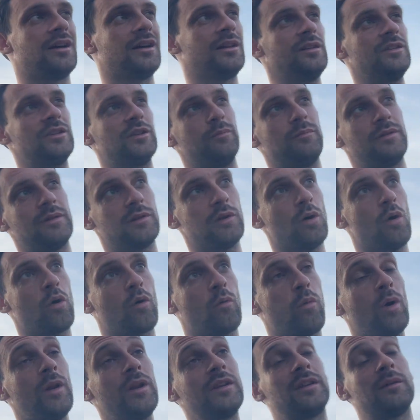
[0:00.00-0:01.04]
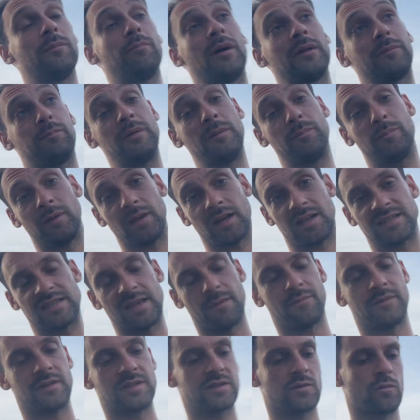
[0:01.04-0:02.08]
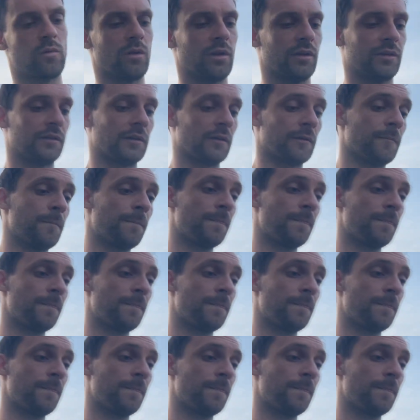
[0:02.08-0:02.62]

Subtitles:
little bit low quality, but people accept this quality